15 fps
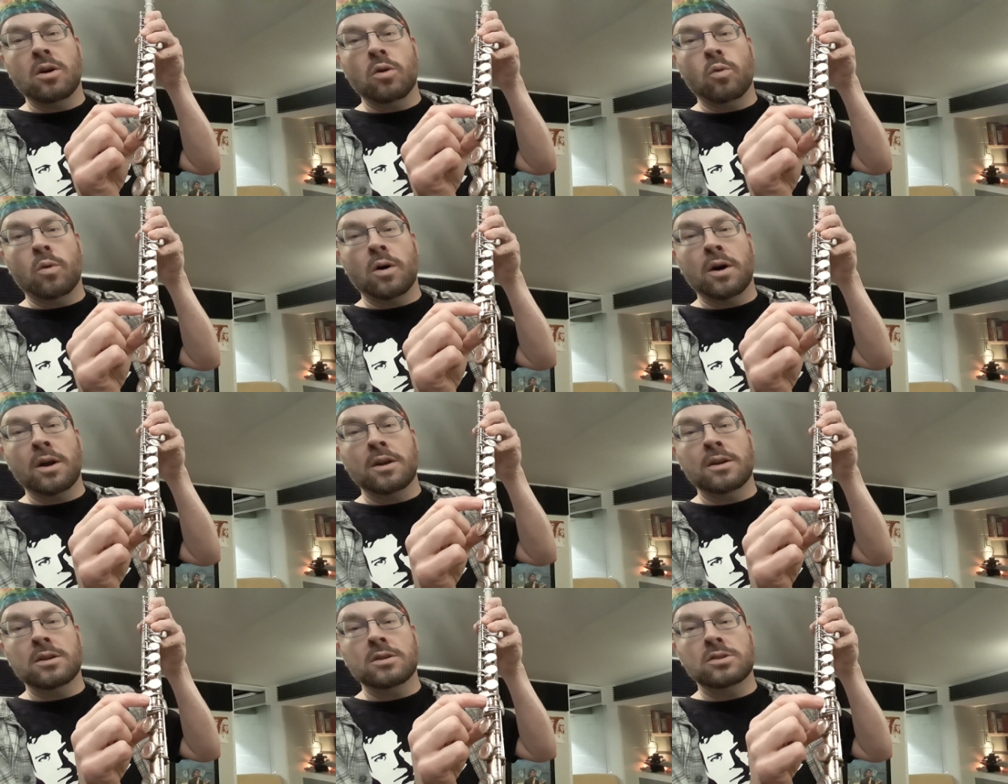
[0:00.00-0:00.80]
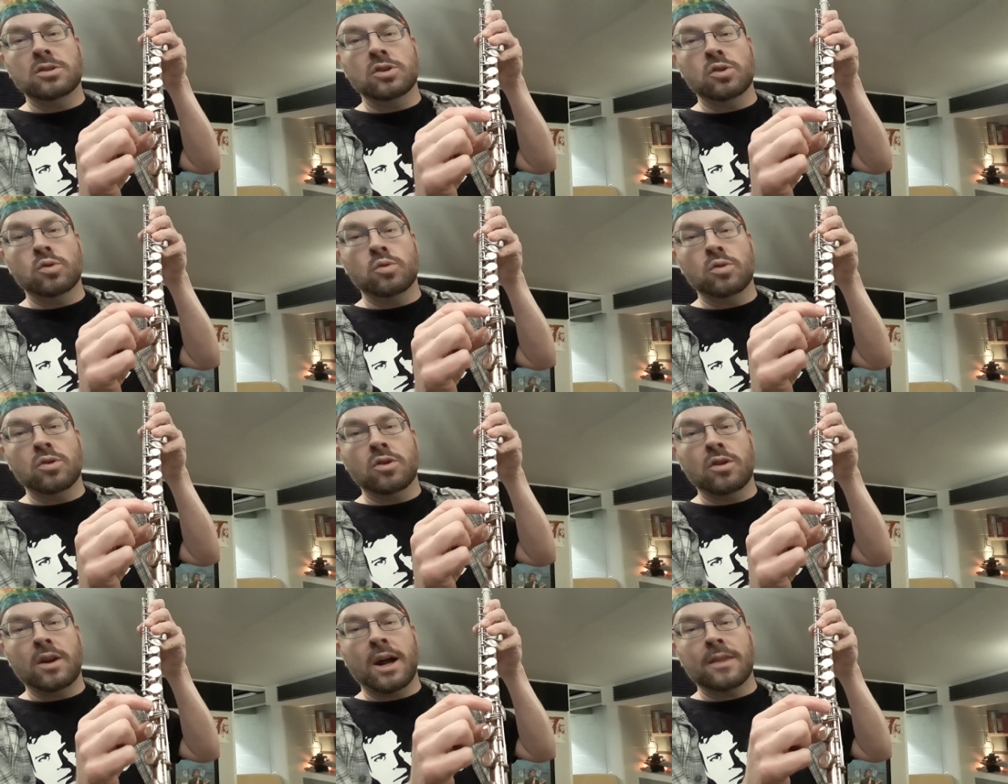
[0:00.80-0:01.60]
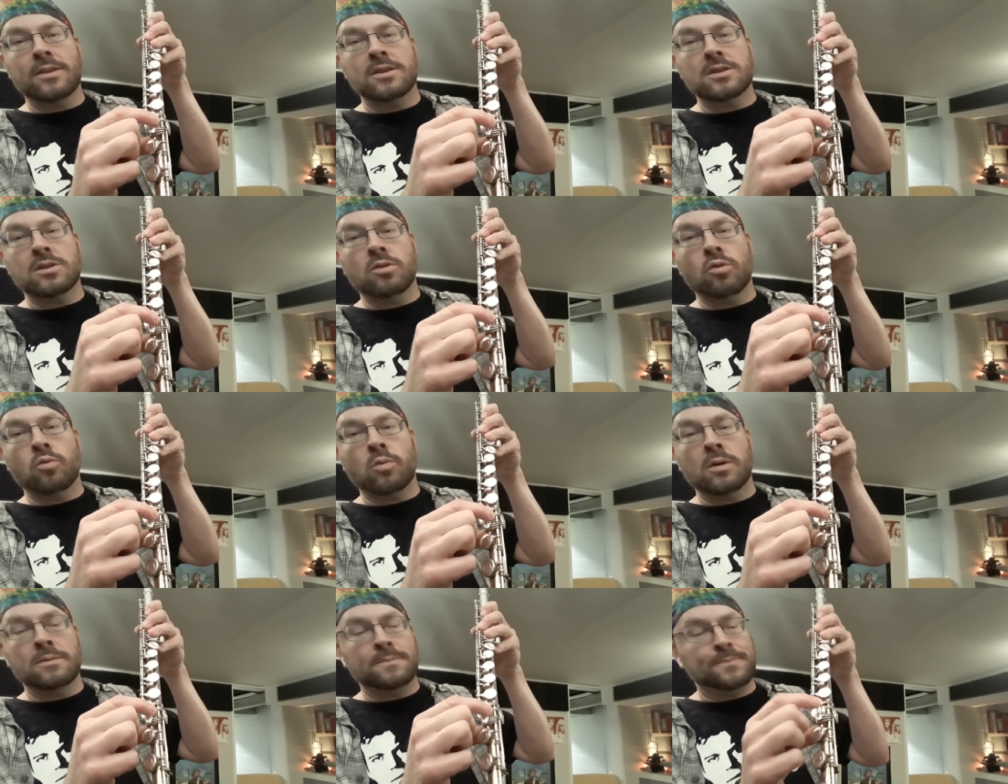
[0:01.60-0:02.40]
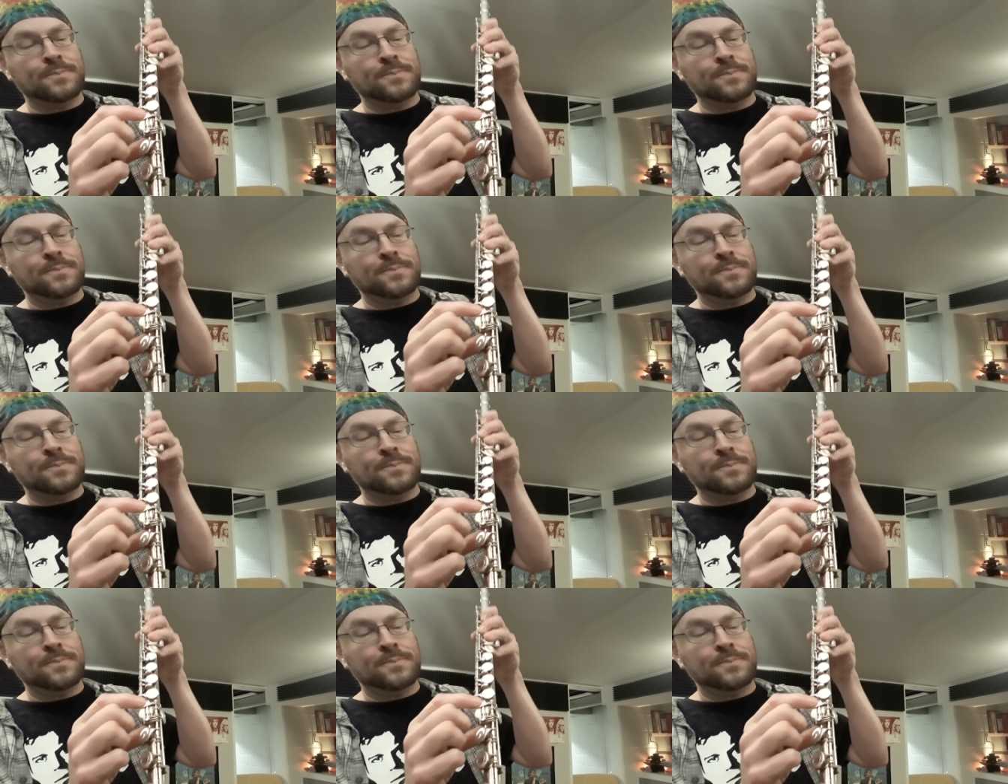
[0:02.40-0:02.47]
1, 2, not this third one.